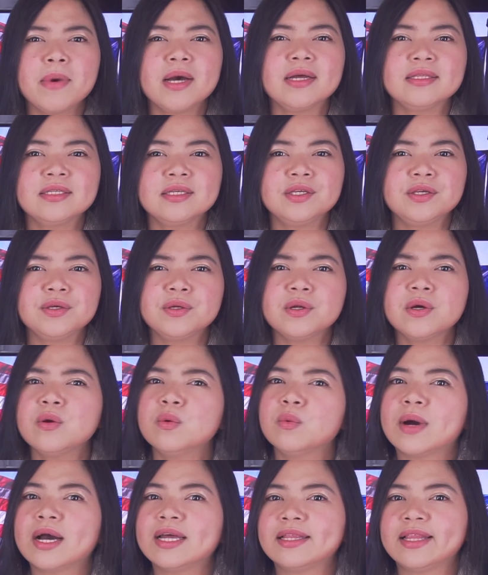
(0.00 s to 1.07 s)
But you know
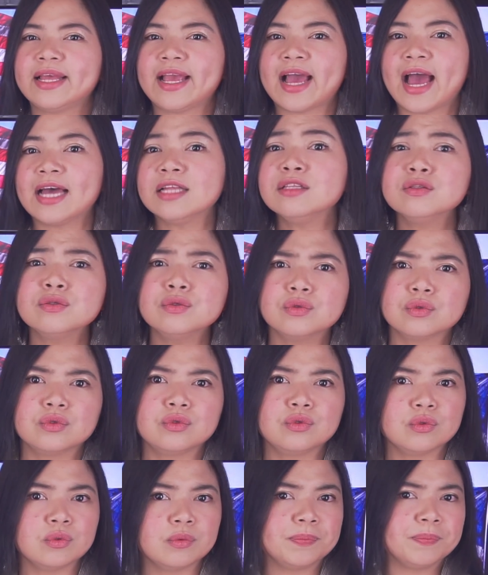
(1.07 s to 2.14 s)
what they had to do
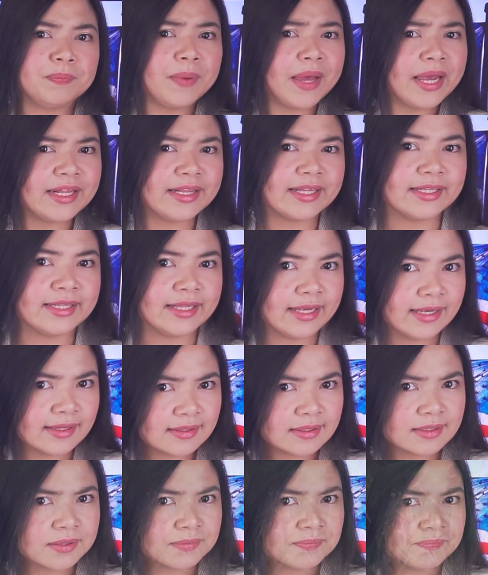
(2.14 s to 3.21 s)
to patent
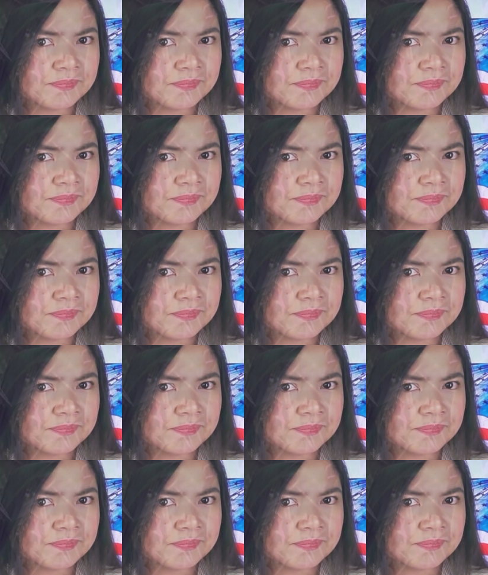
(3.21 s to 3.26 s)
it?